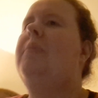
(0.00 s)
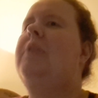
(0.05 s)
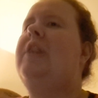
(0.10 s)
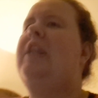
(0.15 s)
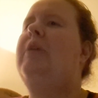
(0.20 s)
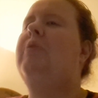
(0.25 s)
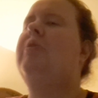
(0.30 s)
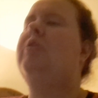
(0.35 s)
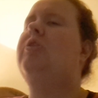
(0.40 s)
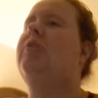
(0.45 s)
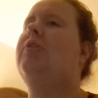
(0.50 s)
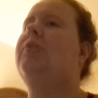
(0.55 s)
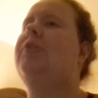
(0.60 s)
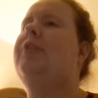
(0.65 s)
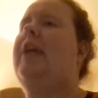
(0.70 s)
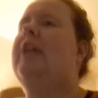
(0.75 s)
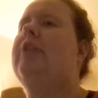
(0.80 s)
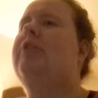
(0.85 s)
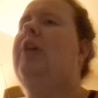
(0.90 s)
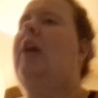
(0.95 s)
they were just
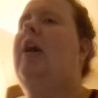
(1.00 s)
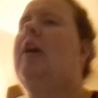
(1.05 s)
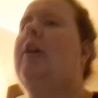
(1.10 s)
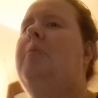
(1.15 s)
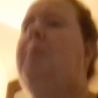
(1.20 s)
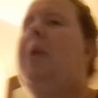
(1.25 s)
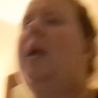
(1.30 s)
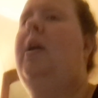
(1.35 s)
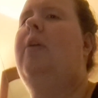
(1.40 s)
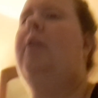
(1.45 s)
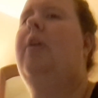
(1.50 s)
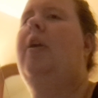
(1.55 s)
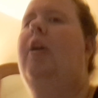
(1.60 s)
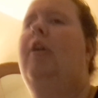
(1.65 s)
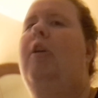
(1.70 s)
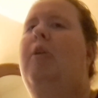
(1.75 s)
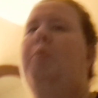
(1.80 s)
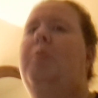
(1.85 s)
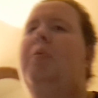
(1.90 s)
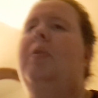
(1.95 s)
like talking about
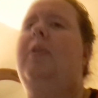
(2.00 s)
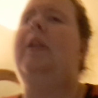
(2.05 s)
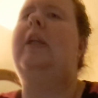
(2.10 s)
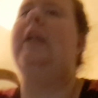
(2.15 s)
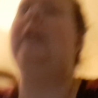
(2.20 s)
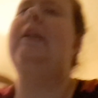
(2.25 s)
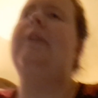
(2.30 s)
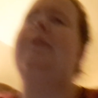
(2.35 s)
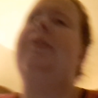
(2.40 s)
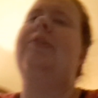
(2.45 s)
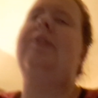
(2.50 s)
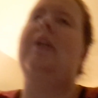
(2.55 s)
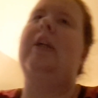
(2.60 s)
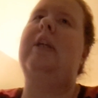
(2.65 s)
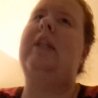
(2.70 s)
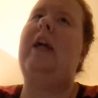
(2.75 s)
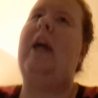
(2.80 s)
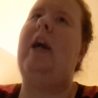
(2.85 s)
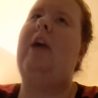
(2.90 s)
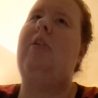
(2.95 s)
her release
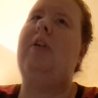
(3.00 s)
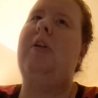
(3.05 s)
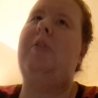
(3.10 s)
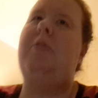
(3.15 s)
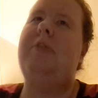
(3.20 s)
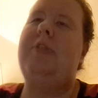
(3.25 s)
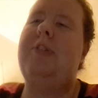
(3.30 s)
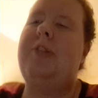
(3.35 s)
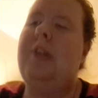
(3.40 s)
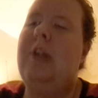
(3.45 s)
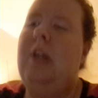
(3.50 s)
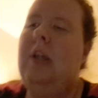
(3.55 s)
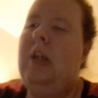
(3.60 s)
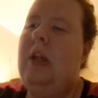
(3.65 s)
and how it was,